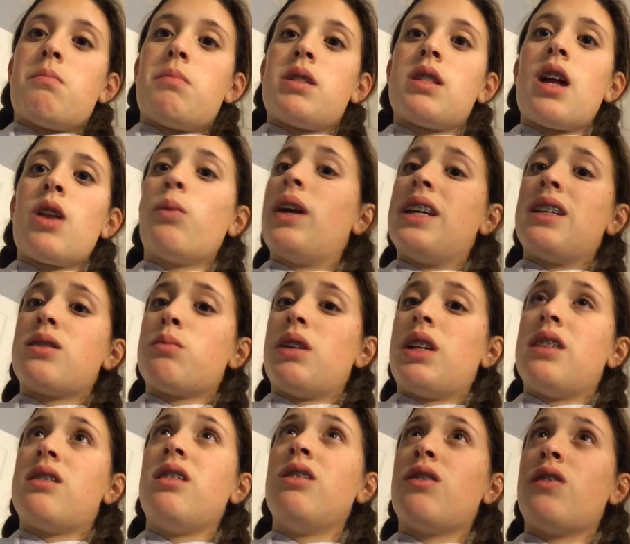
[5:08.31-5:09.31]
It's not a waste, but
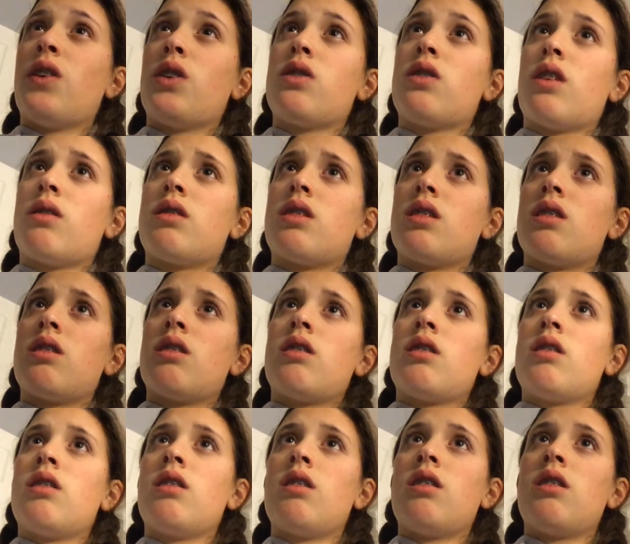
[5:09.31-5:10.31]
it's useful, so.
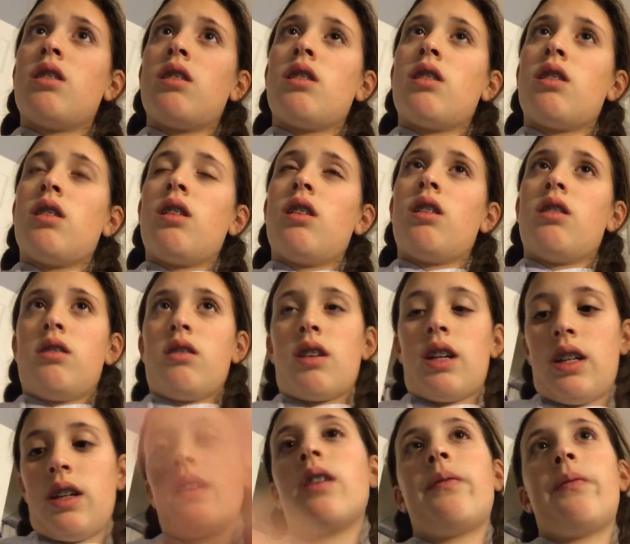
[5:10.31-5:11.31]

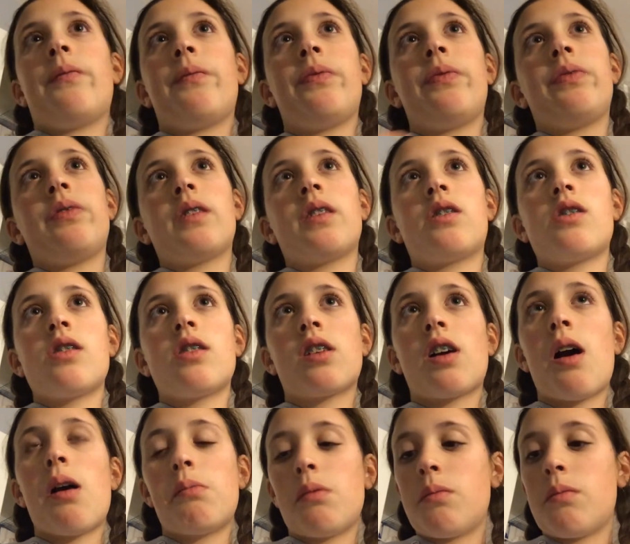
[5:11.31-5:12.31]
Okay, just a
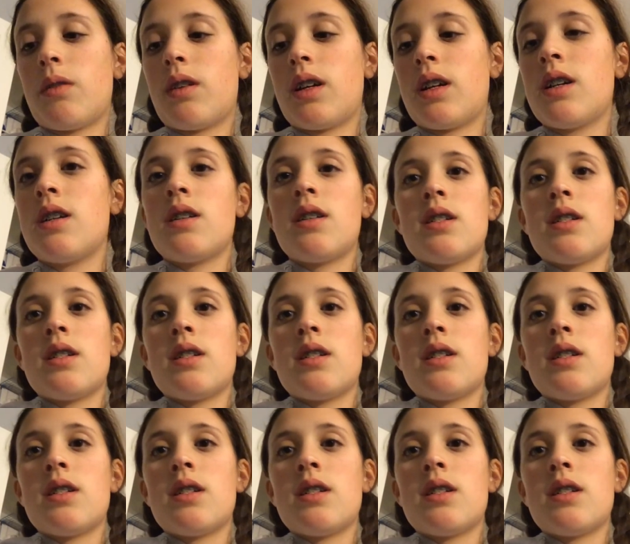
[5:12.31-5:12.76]
couple more